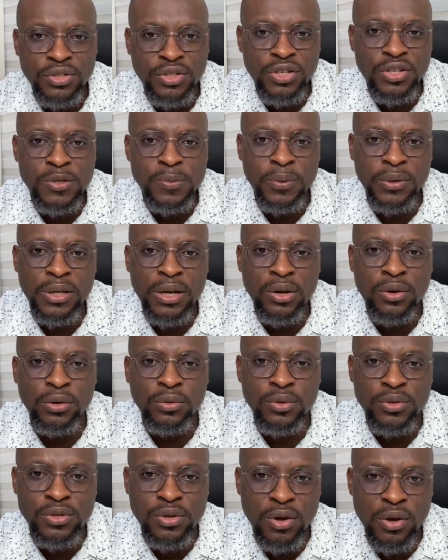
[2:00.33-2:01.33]
G's Port
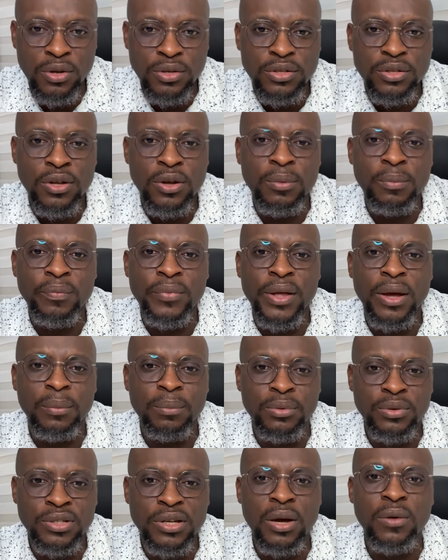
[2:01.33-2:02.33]
Harcourt was awesome.
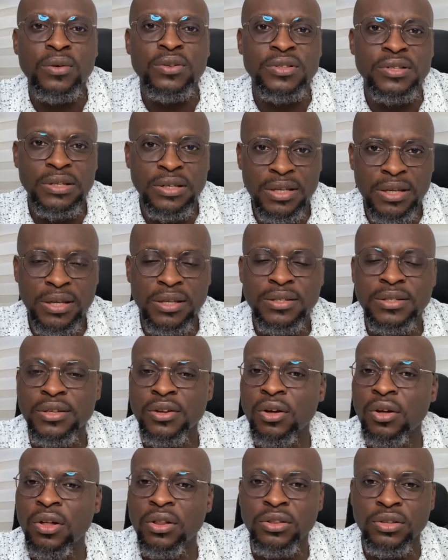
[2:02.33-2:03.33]
Abuja was
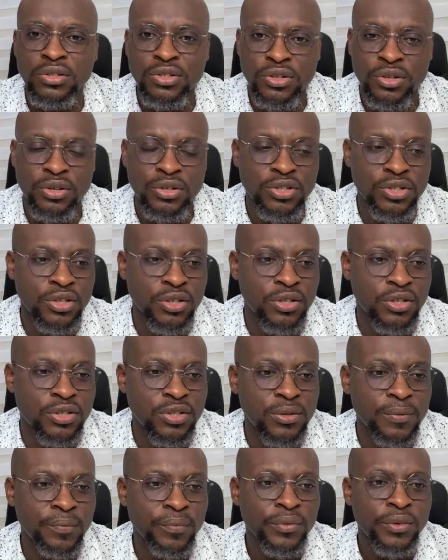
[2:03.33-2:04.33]
lit. All the
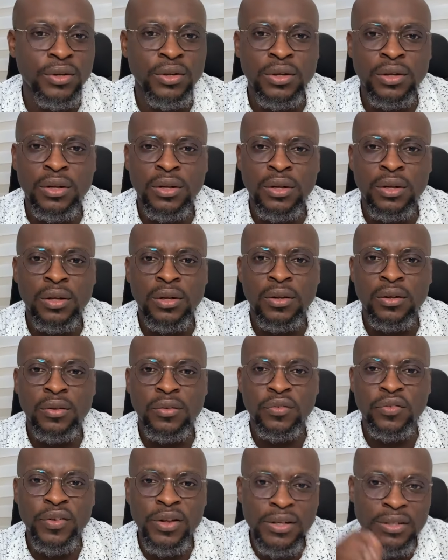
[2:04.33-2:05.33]
churches.
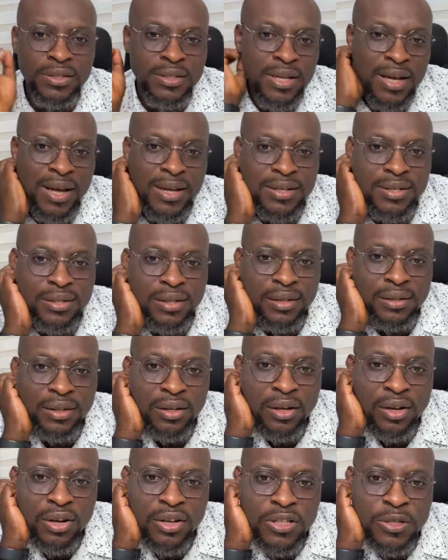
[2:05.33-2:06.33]
Fantastic.
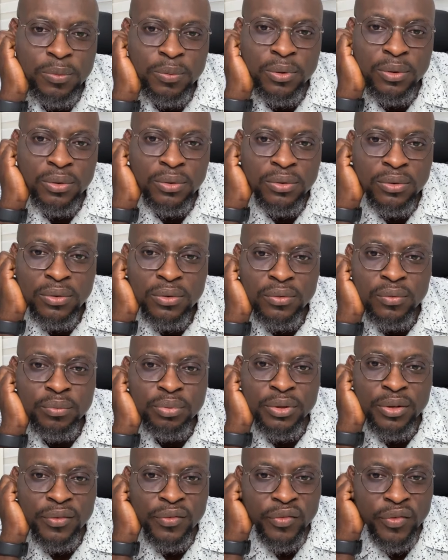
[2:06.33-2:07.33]
The gospel
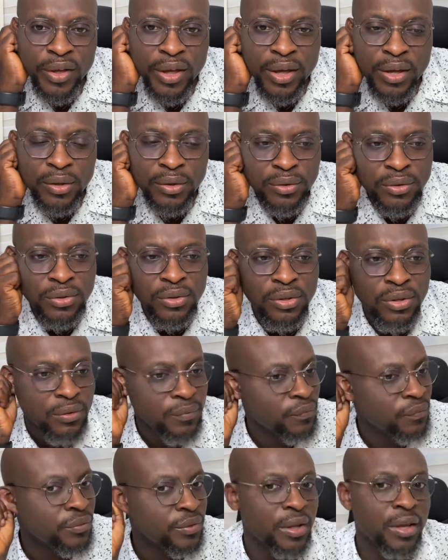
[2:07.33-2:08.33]
prevails.
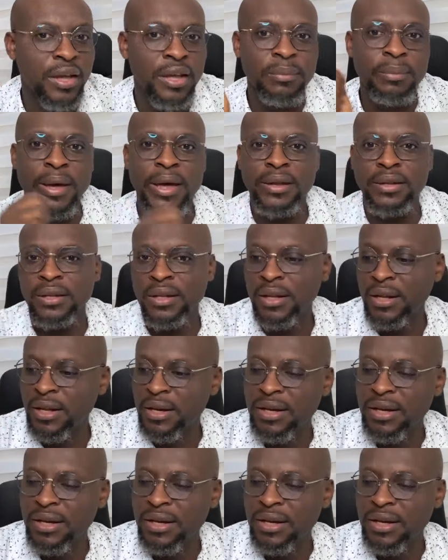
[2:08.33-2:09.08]
Amen.